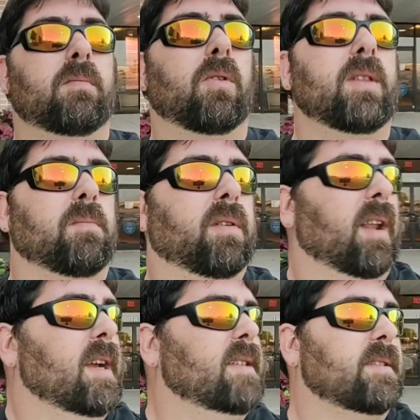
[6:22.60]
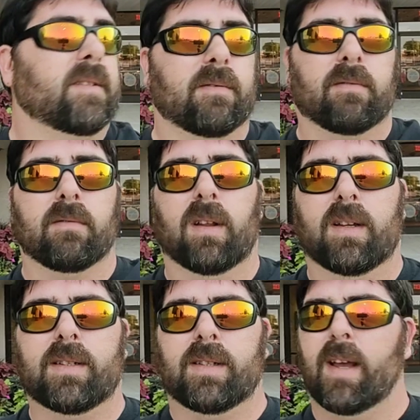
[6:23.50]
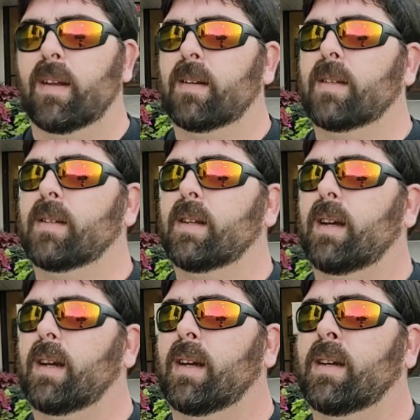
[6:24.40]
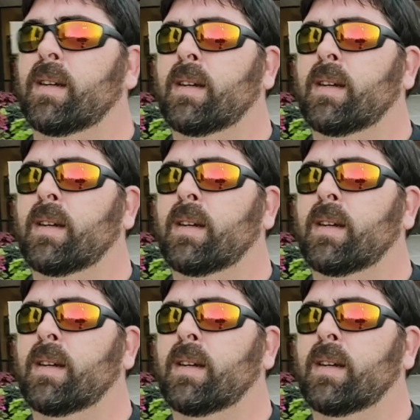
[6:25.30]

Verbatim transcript: Boy, the planes are really sailing in today.